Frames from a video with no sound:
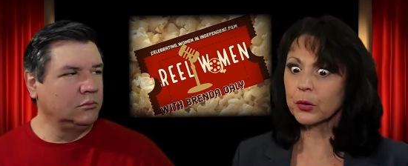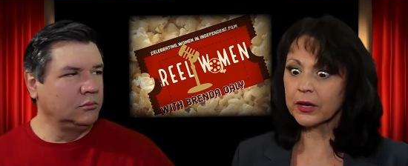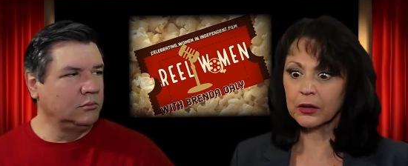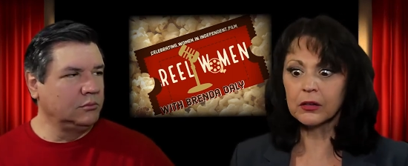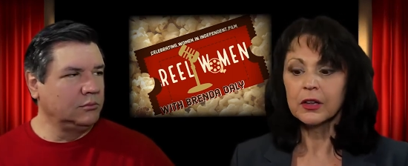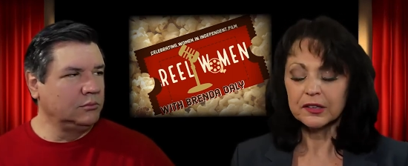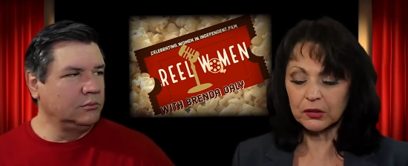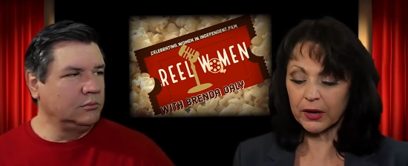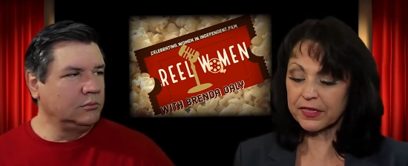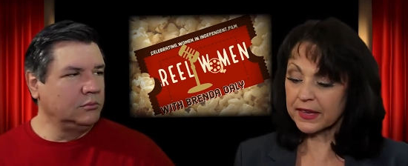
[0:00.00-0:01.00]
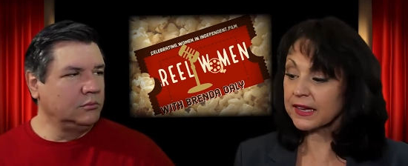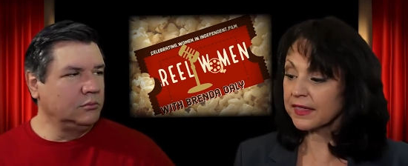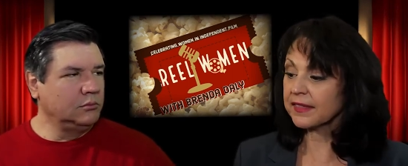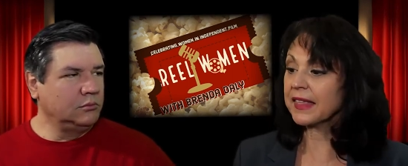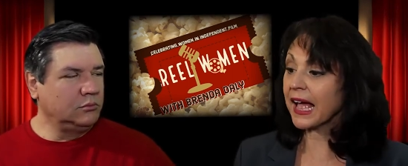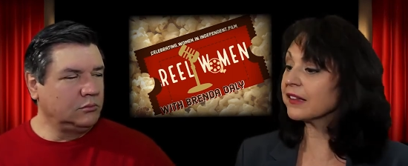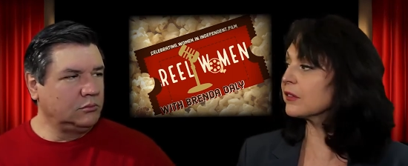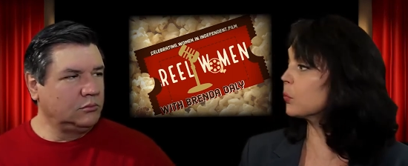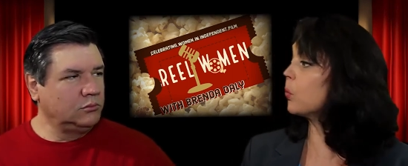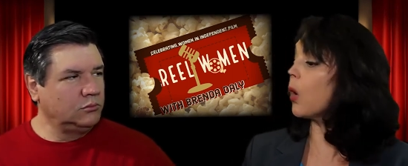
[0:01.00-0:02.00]
Speaker 1: will so i think that
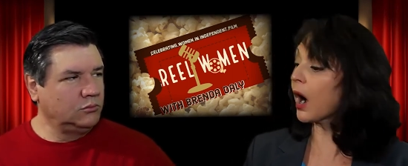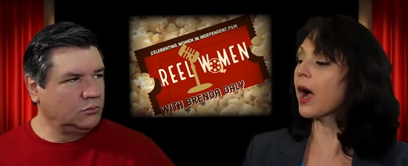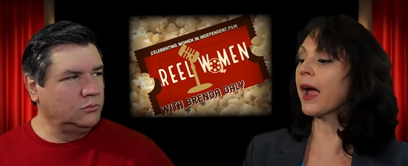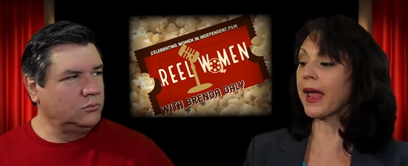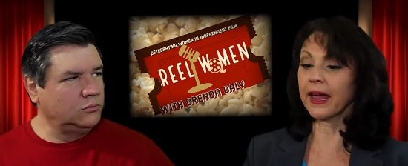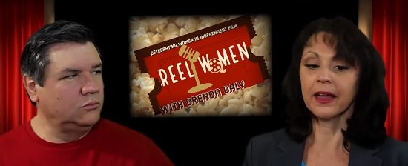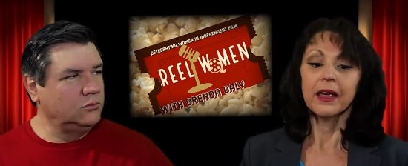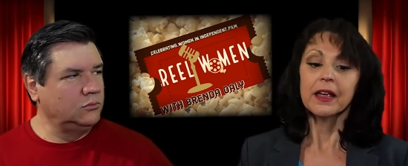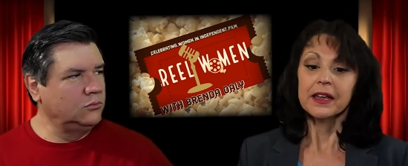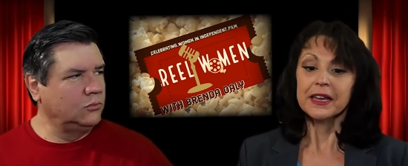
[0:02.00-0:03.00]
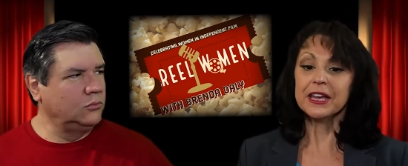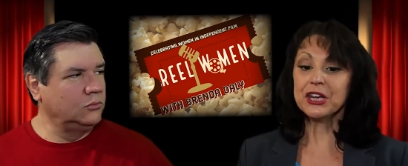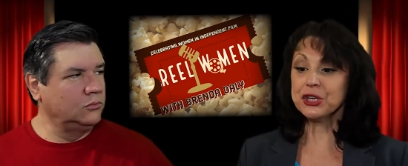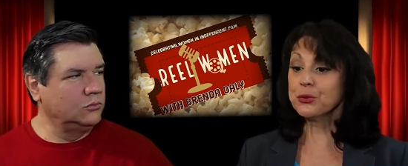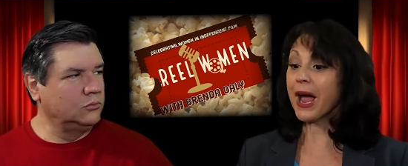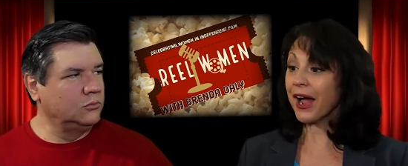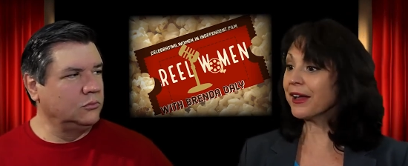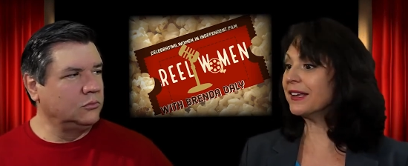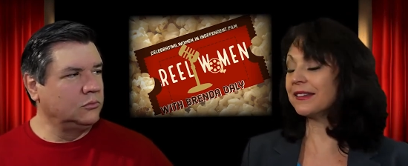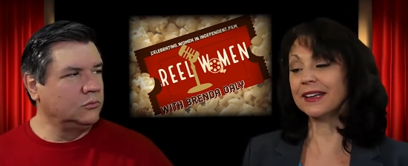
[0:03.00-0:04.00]
that's why you
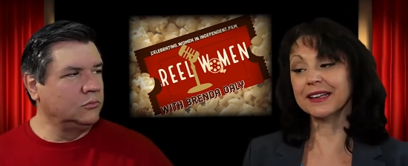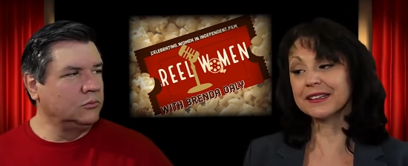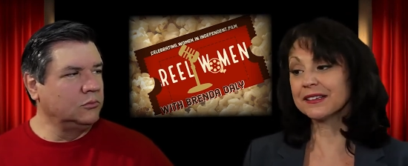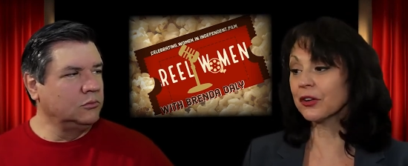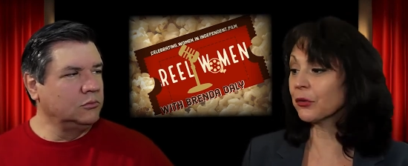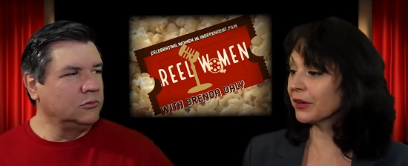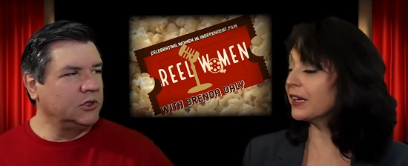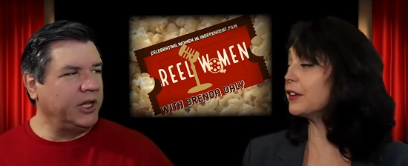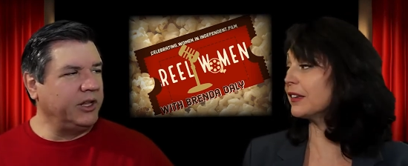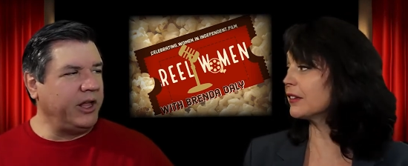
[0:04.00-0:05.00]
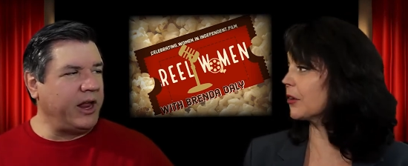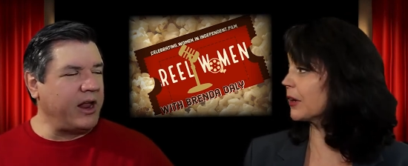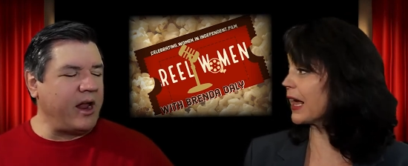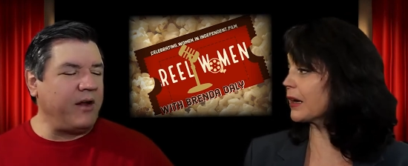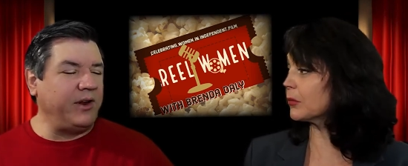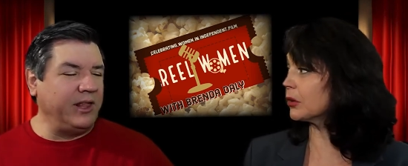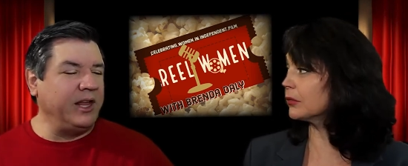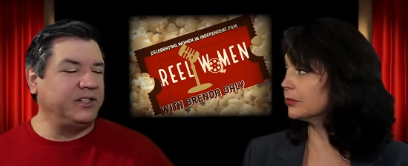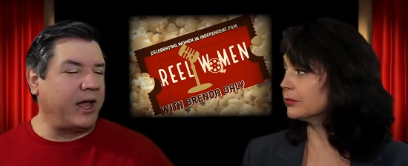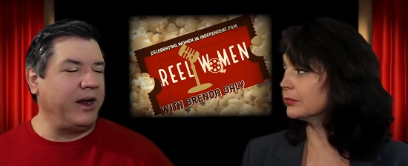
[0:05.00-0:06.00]
have it's it's its own it's its own
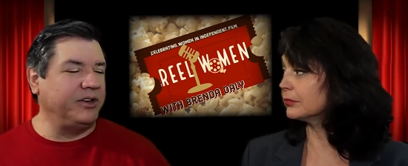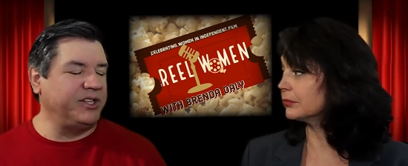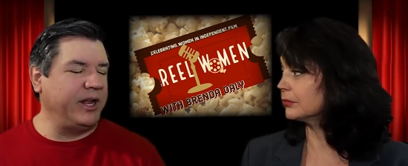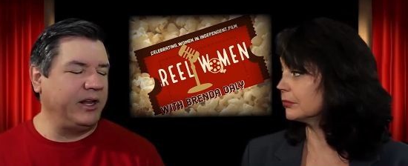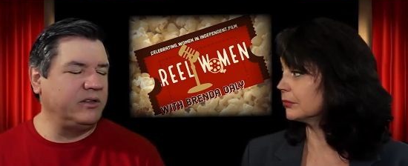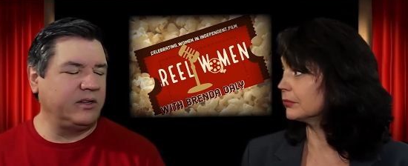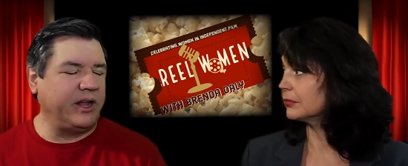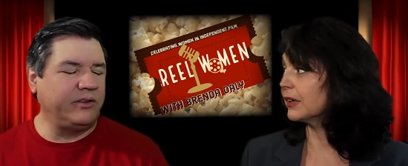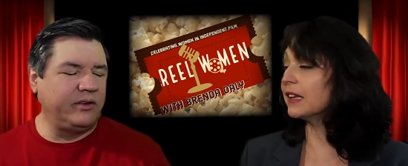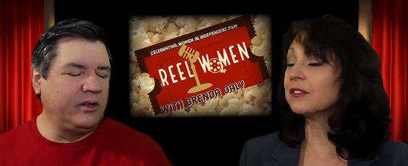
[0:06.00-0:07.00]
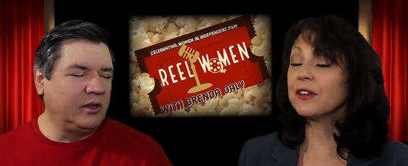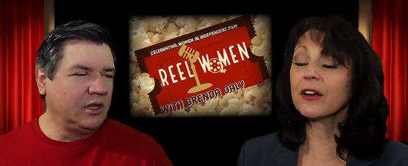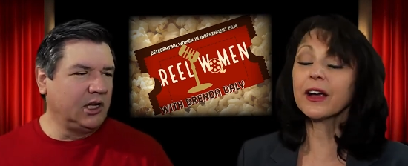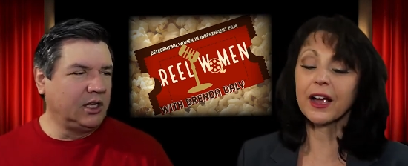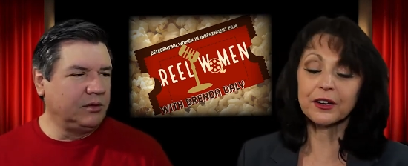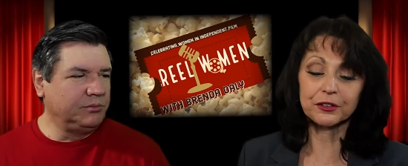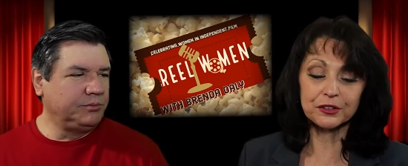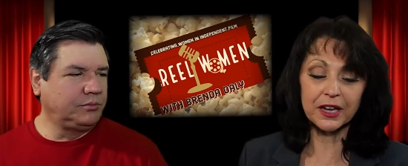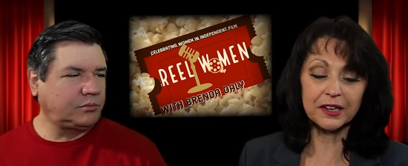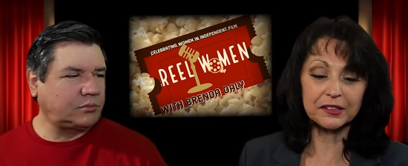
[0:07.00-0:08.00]
everything is
Speaker 2: higher stakes yes it's
Speaker 1: very higher
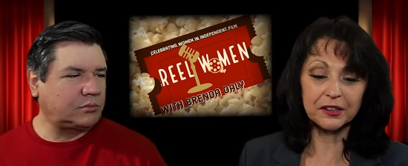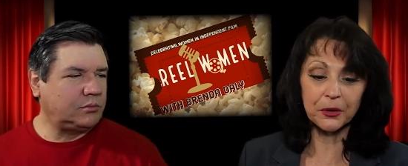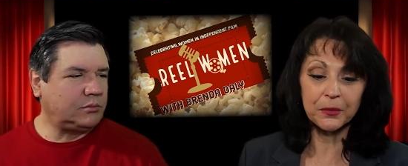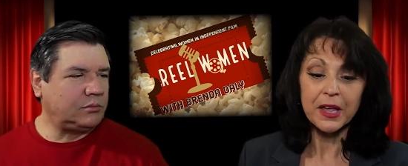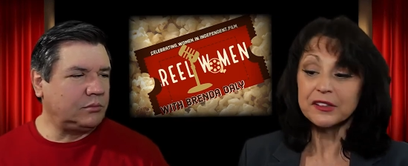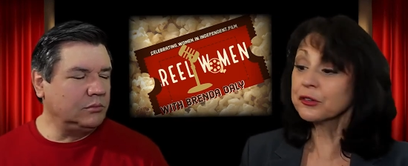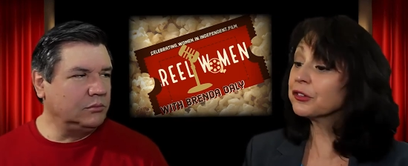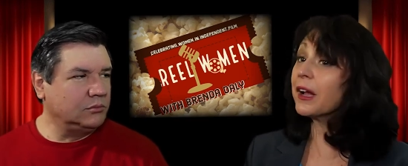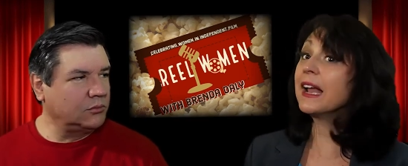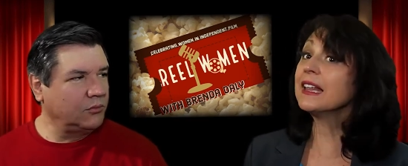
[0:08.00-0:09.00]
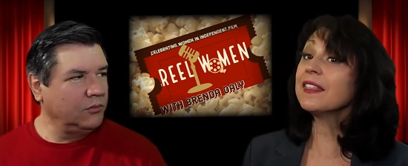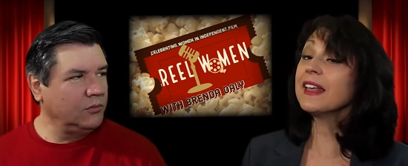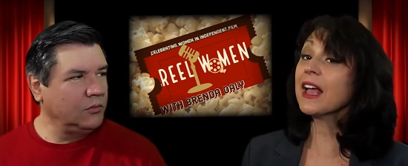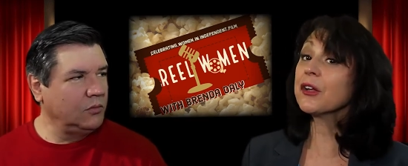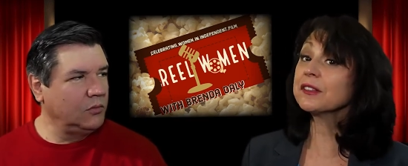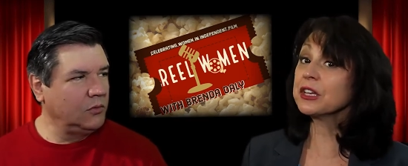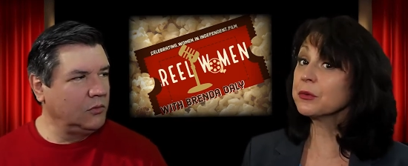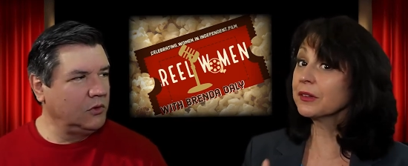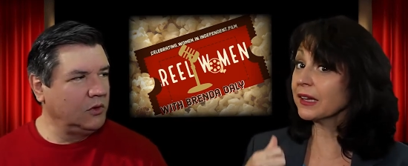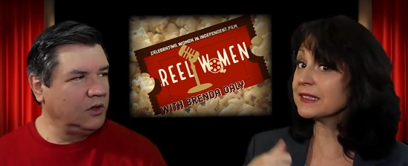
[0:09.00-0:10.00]
stakes so so is there anything else that
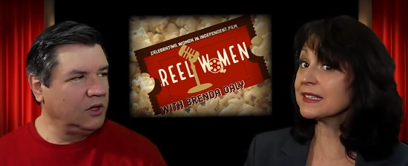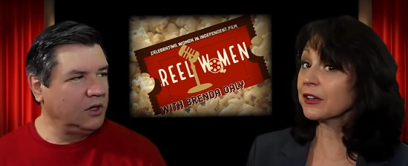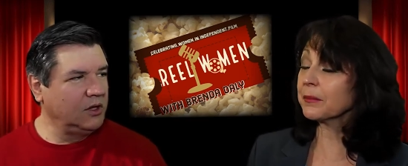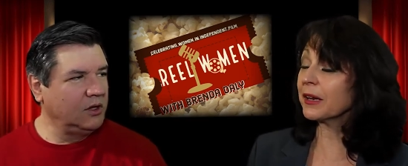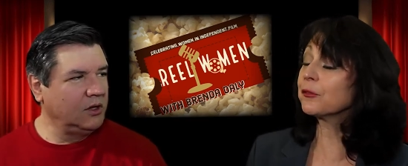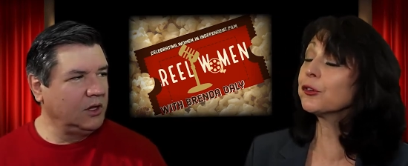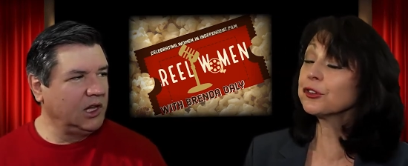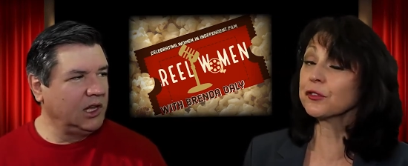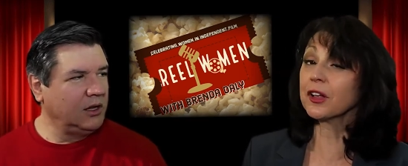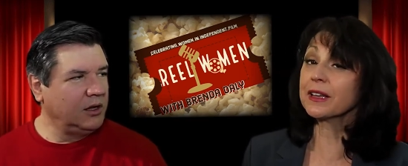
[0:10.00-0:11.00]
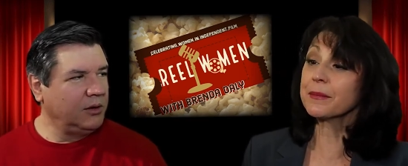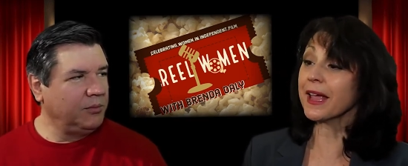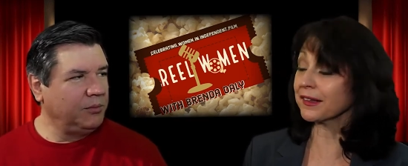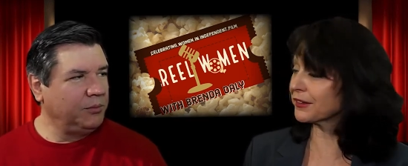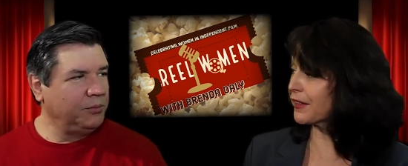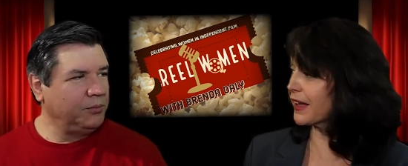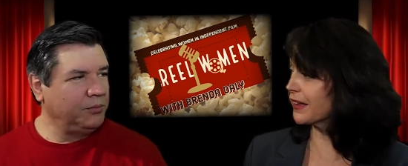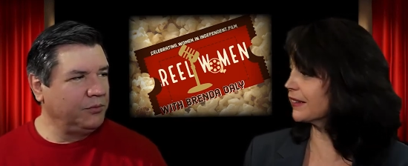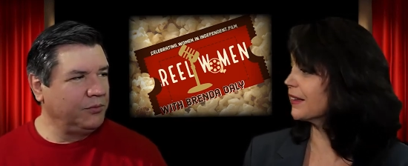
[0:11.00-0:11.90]
you would like to tell me first of all let me ask you this